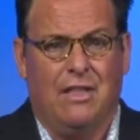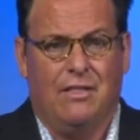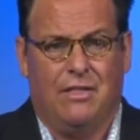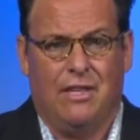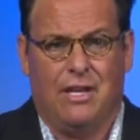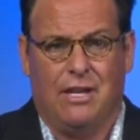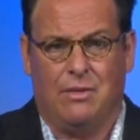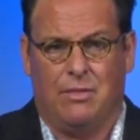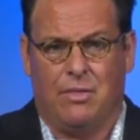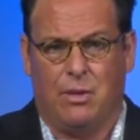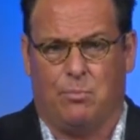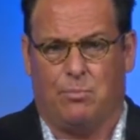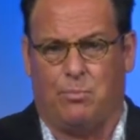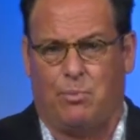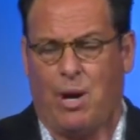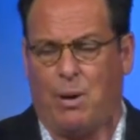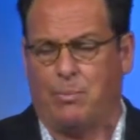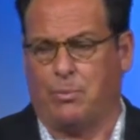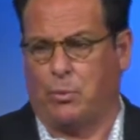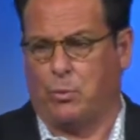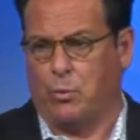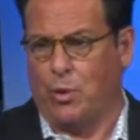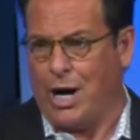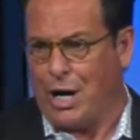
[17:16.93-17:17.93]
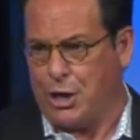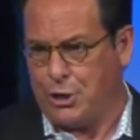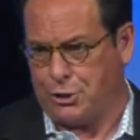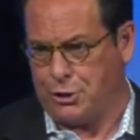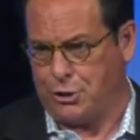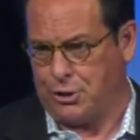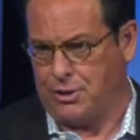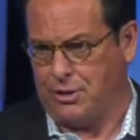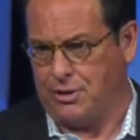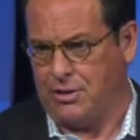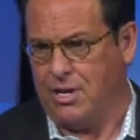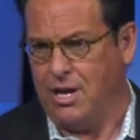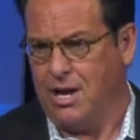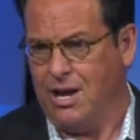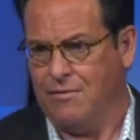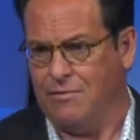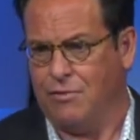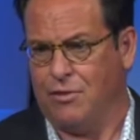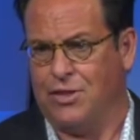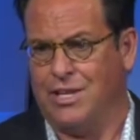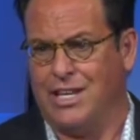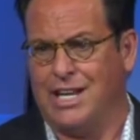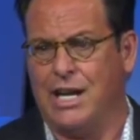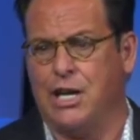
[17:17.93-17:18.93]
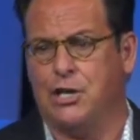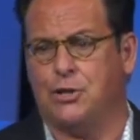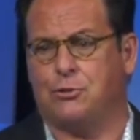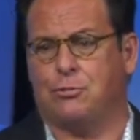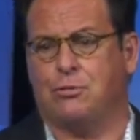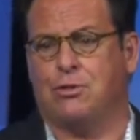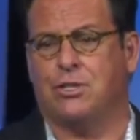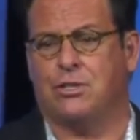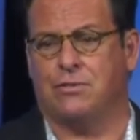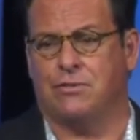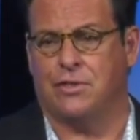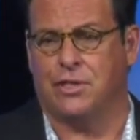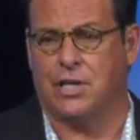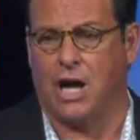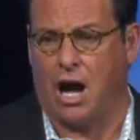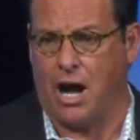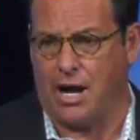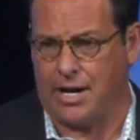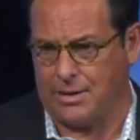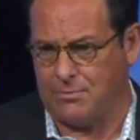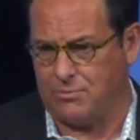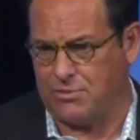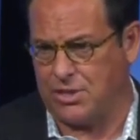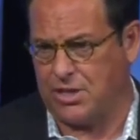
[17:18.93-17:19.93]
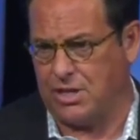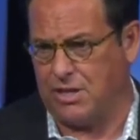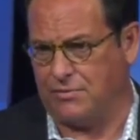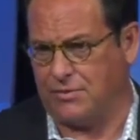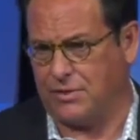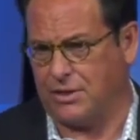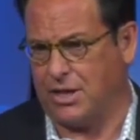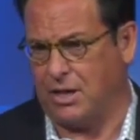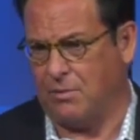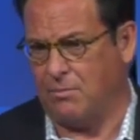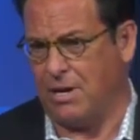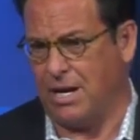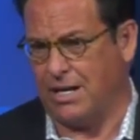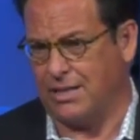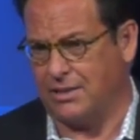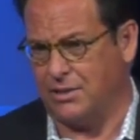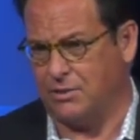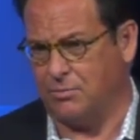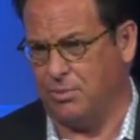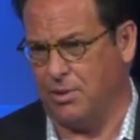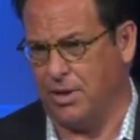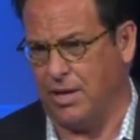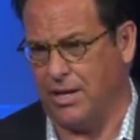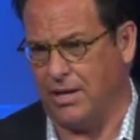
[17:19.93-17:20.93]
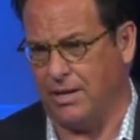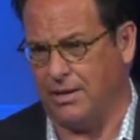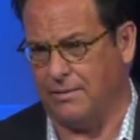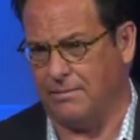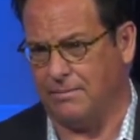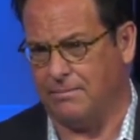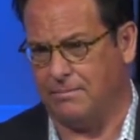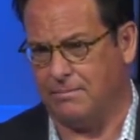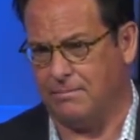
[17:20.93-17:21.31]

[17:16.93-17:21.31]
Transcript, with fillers: the, the preparation for the entrance of God Himself to come back to the planet.